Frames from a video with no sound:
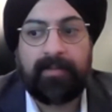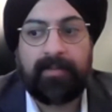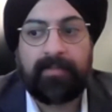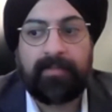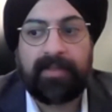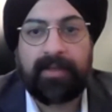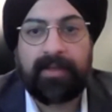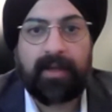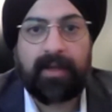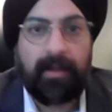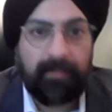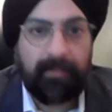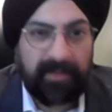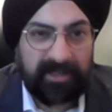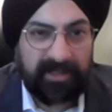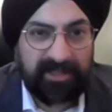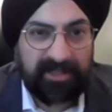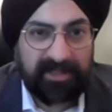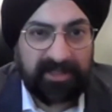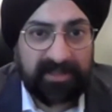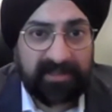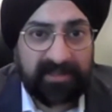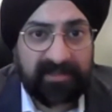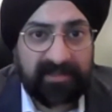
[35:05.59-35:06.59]
But the
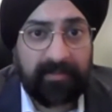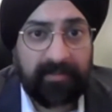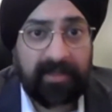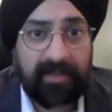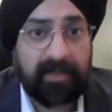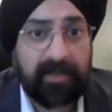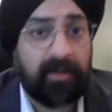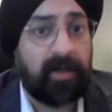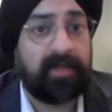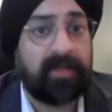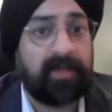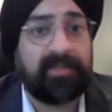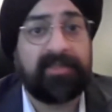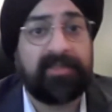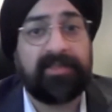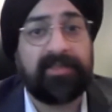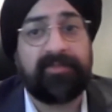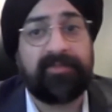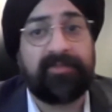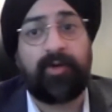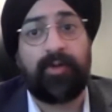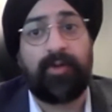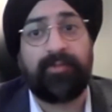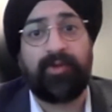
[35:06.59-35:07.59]
competition is coming not just
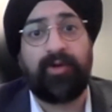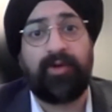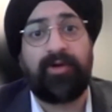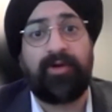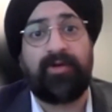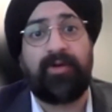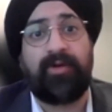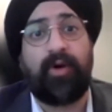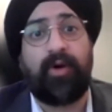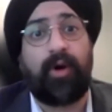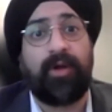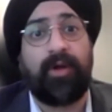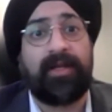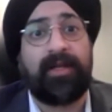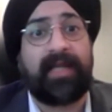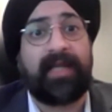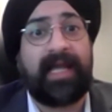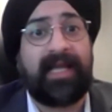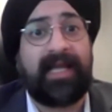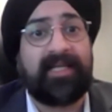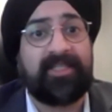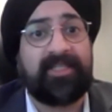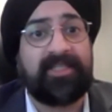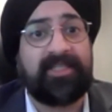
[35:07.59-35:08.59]
from your all
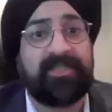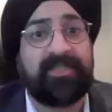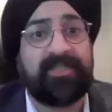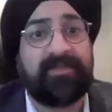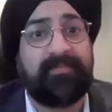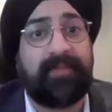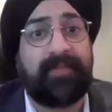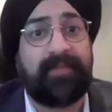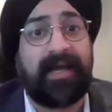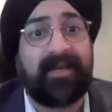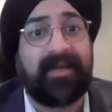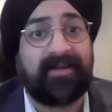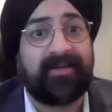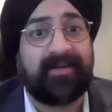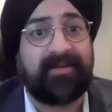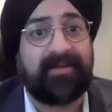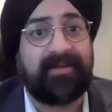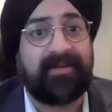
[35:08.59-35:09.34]
cash buyer.